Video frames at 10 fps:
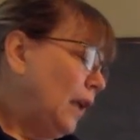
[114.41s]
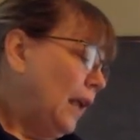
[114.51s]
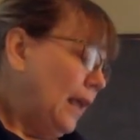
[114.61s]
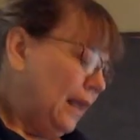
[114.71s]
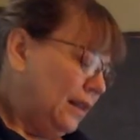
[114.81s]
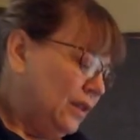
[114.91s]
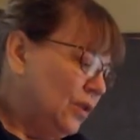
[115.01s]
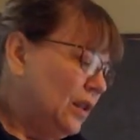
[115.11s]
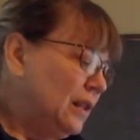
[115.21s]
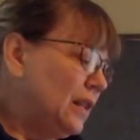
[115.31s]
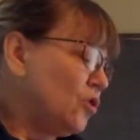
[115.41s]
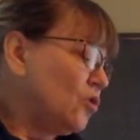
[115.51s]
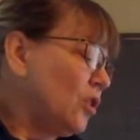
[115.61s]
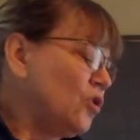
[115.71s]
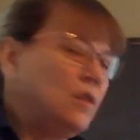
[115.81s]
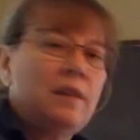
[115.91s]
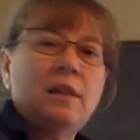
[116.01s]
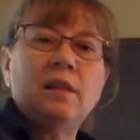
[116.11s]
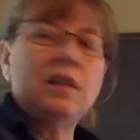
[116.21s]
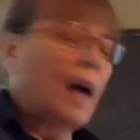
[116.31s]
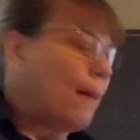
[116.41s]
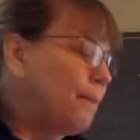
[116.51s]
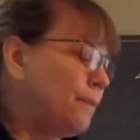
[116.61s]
And let's look at the instructions at the top.